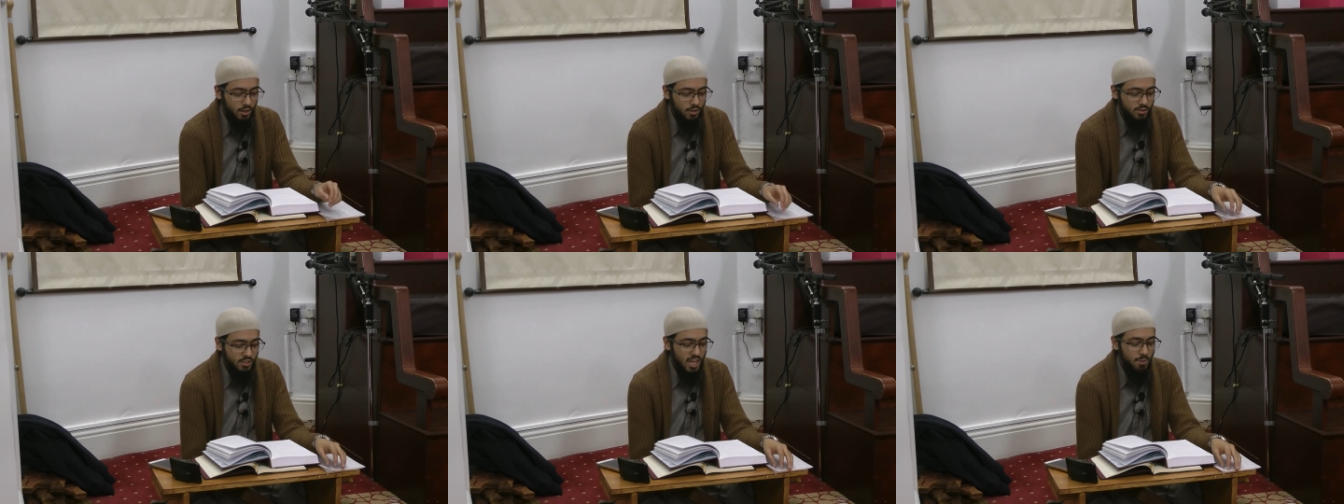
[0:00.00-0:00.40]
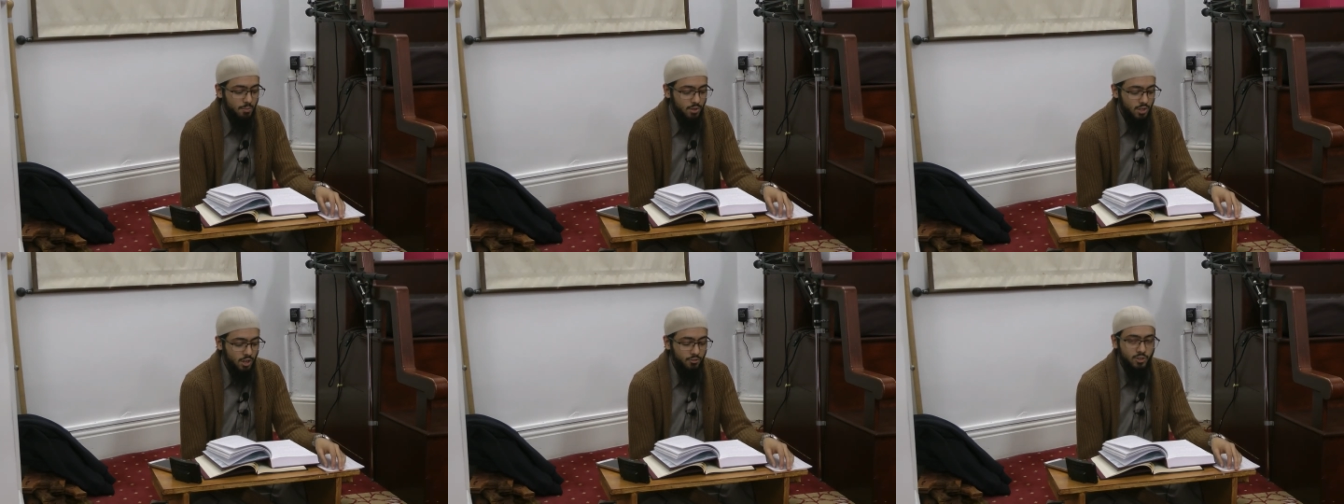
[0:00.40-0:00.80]

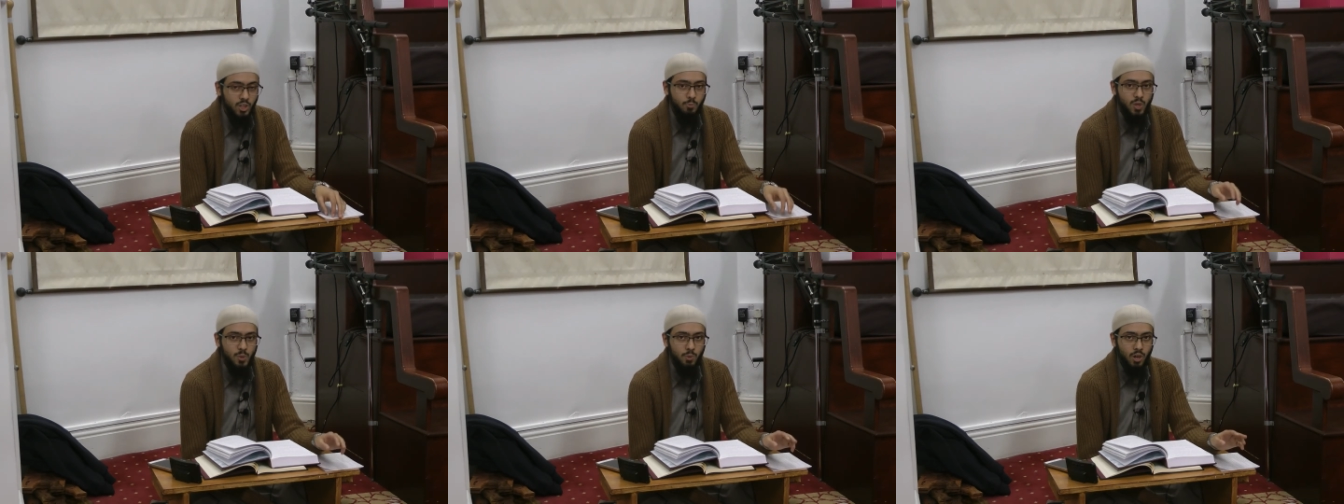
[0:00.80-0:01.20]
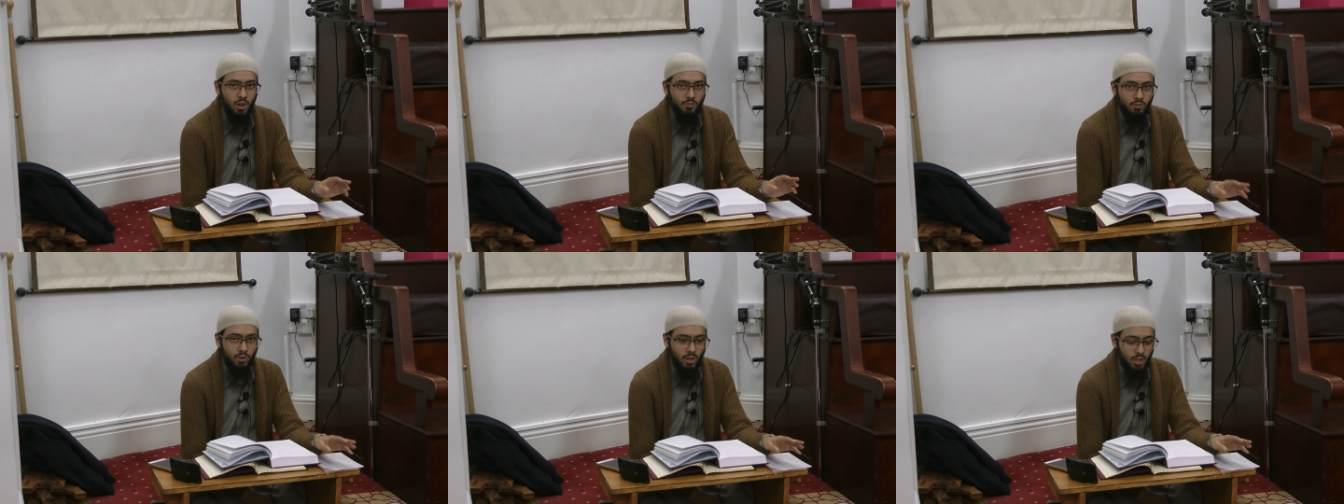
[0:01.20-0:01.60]
statement of the people
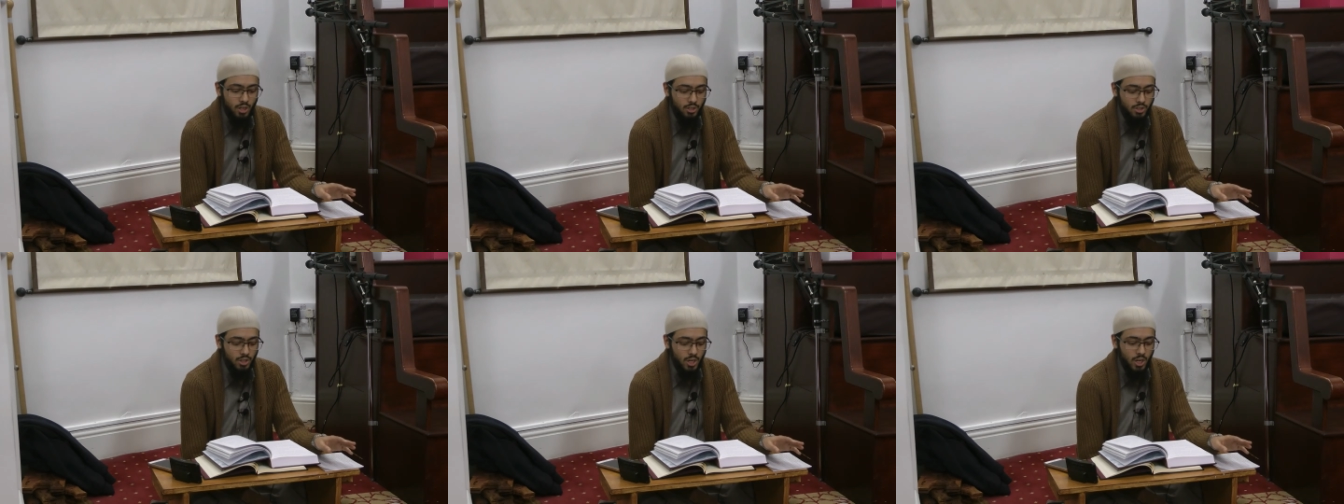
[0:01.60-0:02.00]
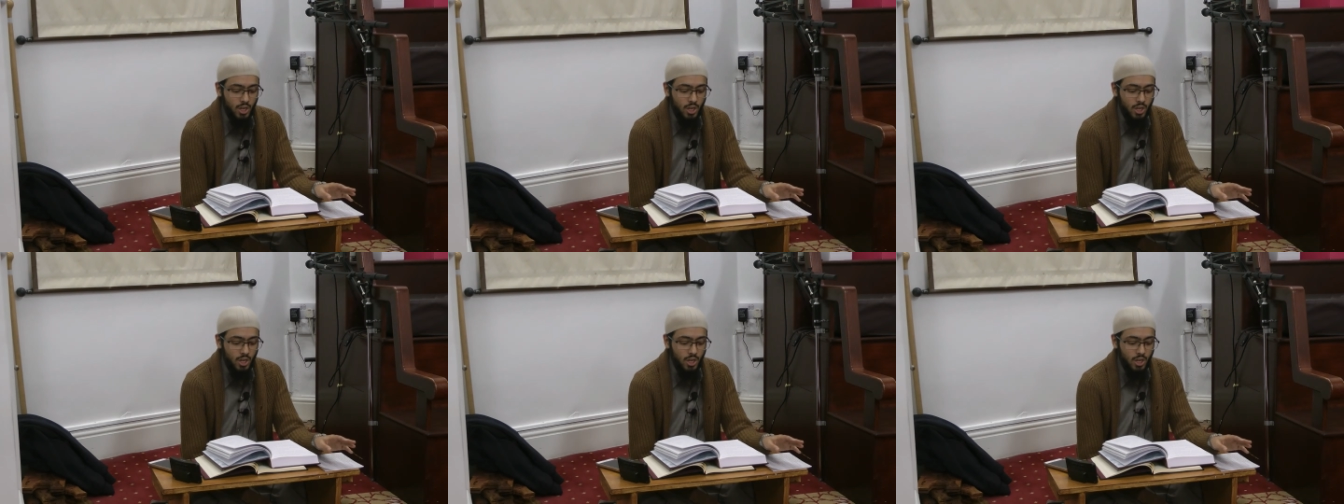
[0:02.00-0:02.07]
of knowledge